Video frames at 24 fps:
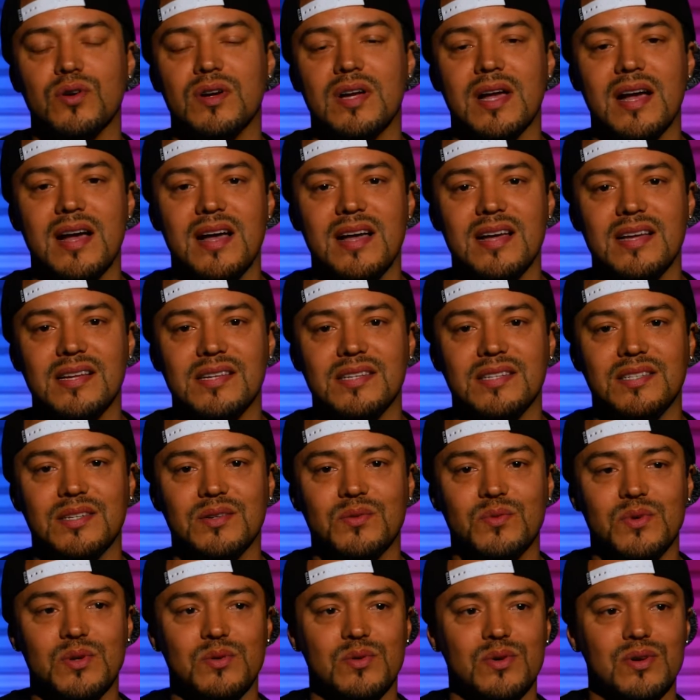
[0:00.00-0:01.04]
guys,
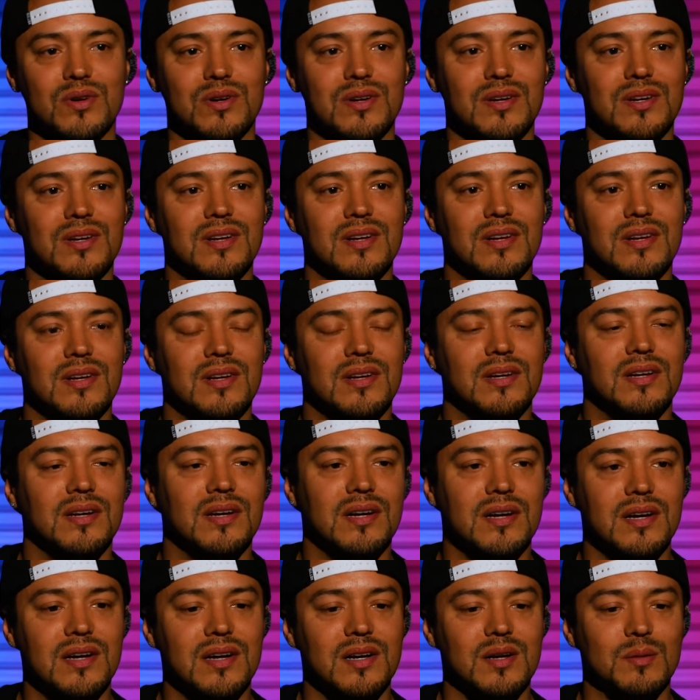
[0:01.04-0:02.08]
and we were
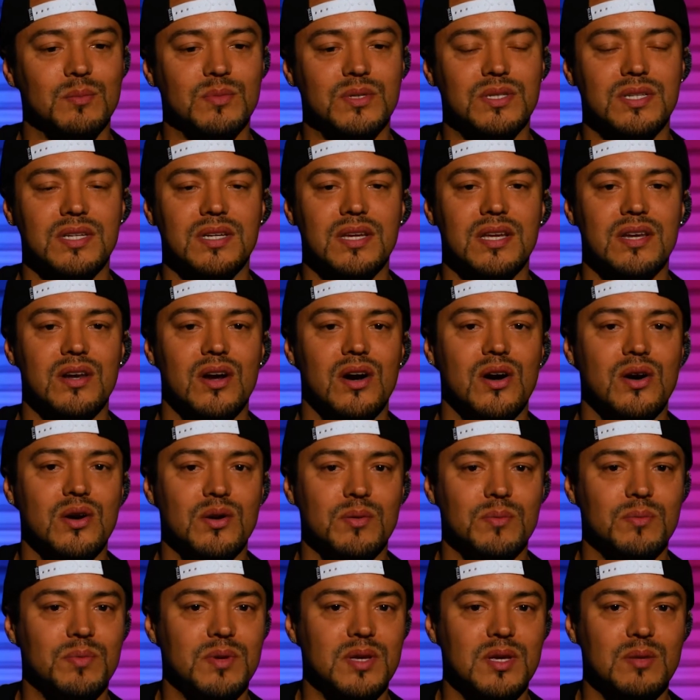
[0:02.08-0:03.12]
singing
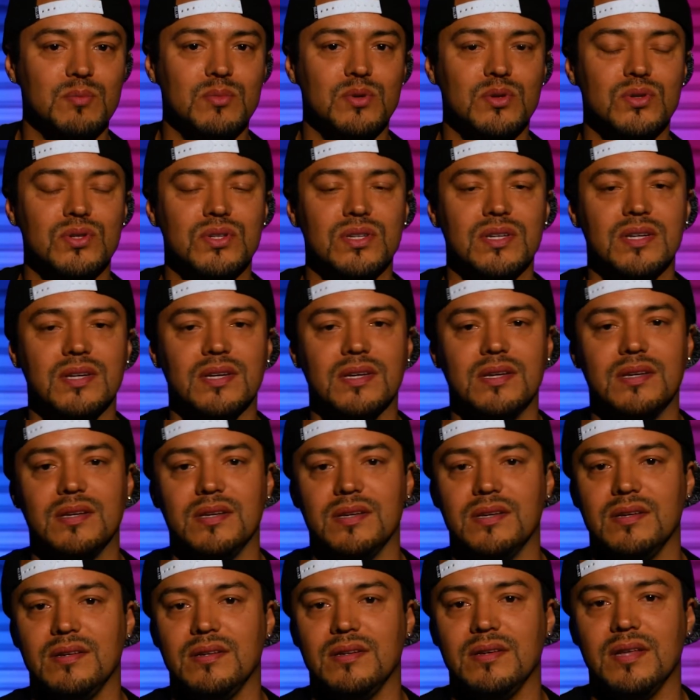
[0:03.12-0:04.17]
R&B music.
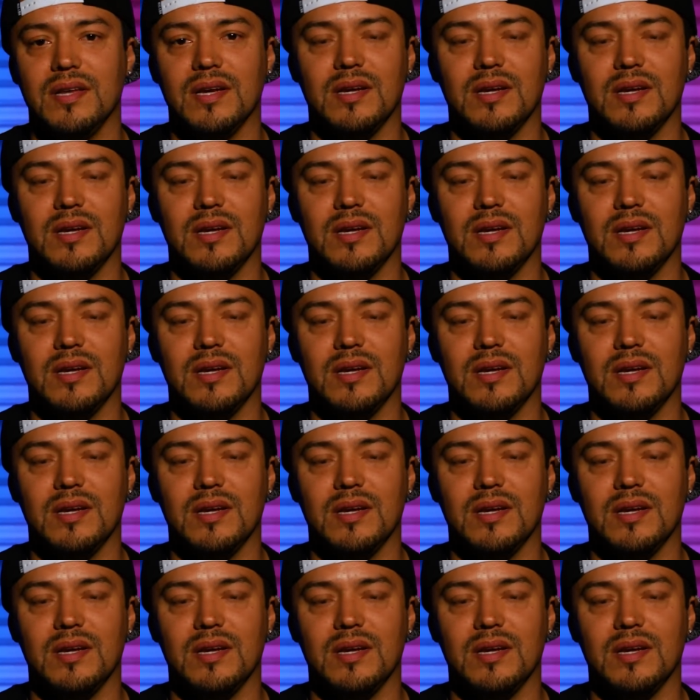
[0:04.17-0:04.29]
And